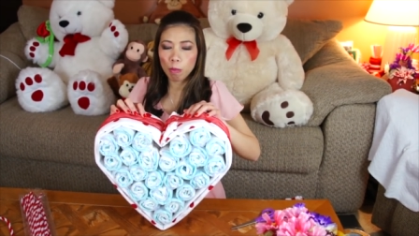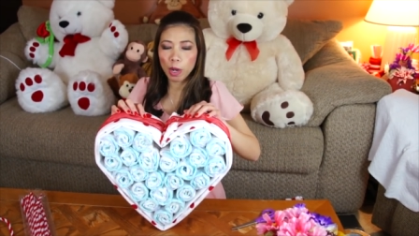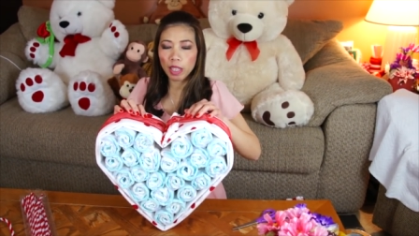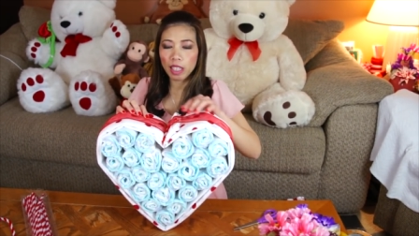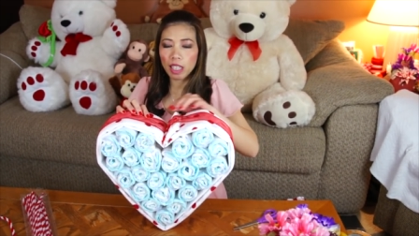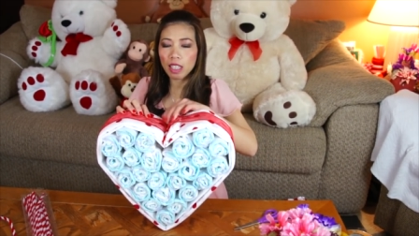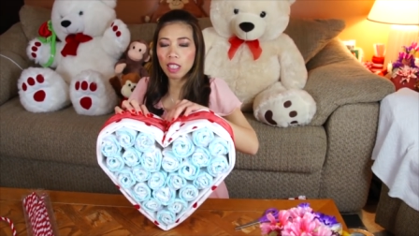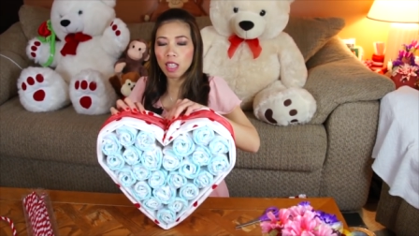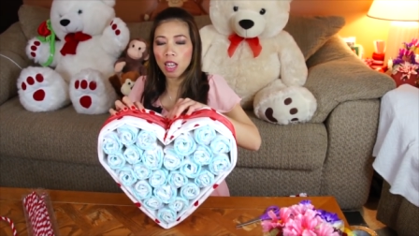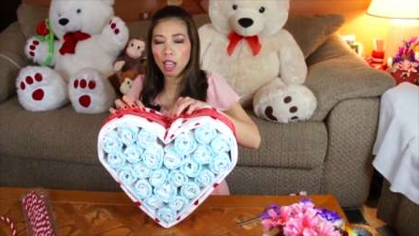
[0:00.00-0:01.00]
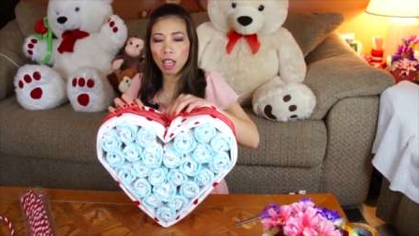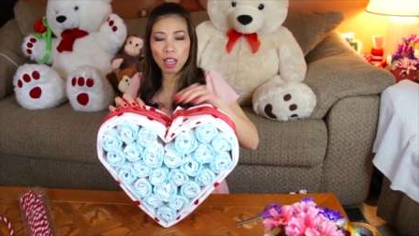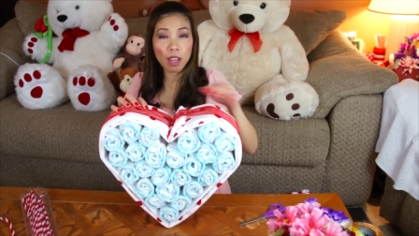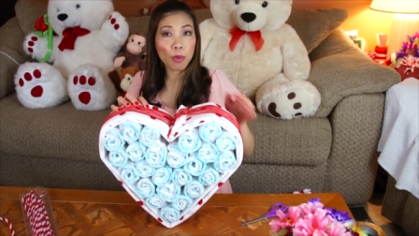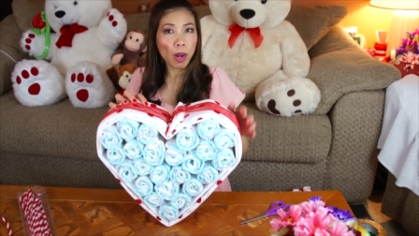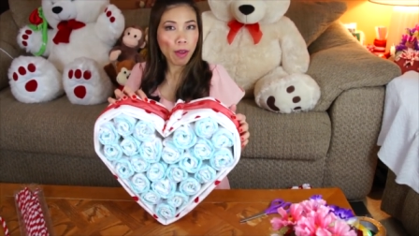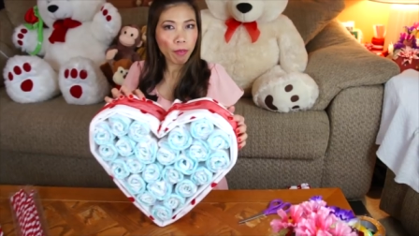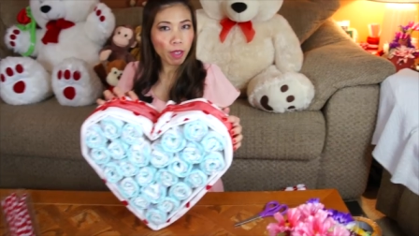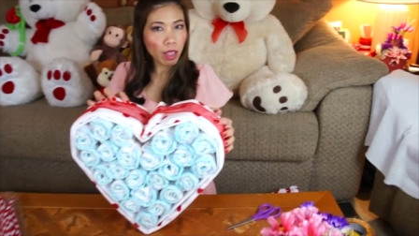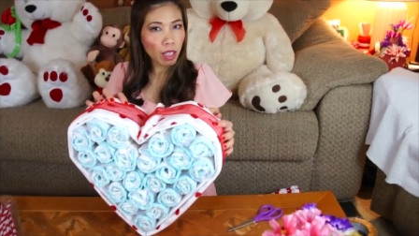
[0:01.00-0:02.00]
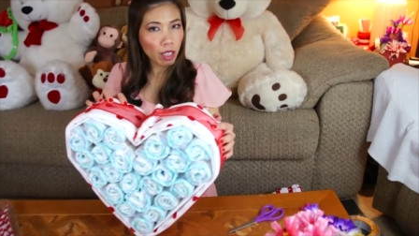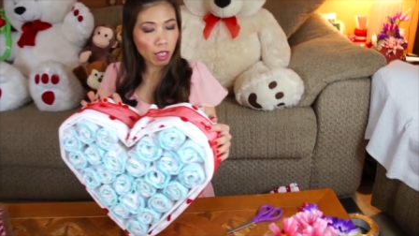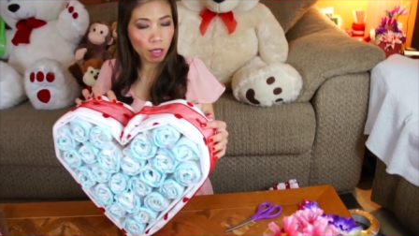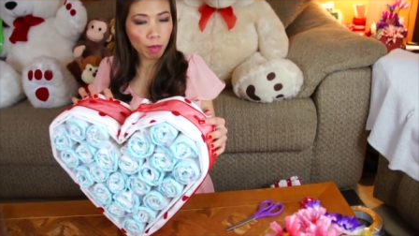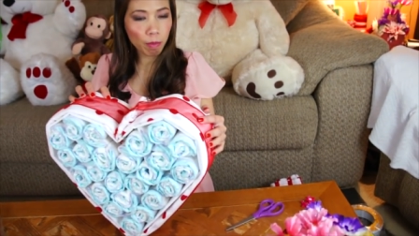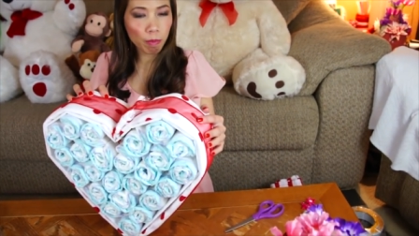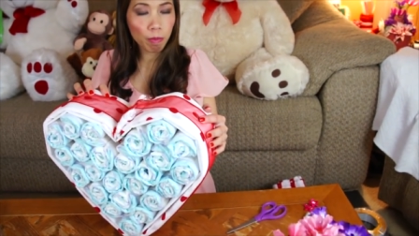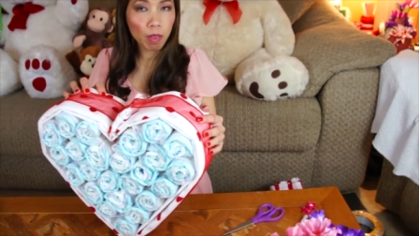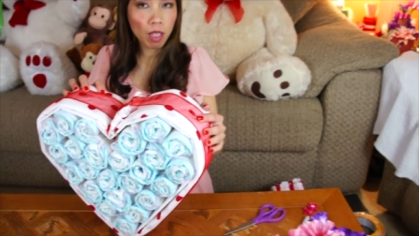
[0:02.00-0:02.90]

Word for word: blankets and I wrap with the um,